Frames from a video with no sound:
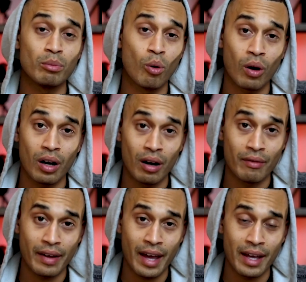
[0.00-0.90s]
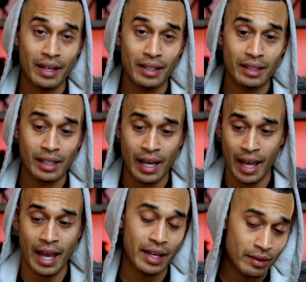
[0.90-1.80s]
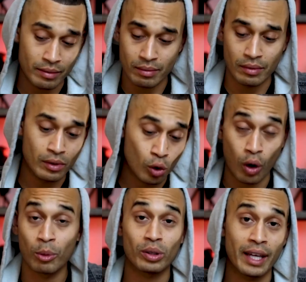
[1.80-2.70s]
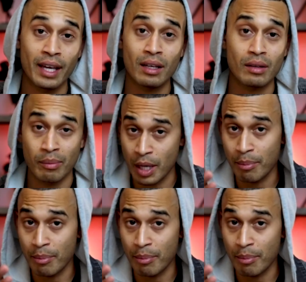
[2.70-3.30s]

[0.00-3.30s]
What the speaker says: more of a normal thing, me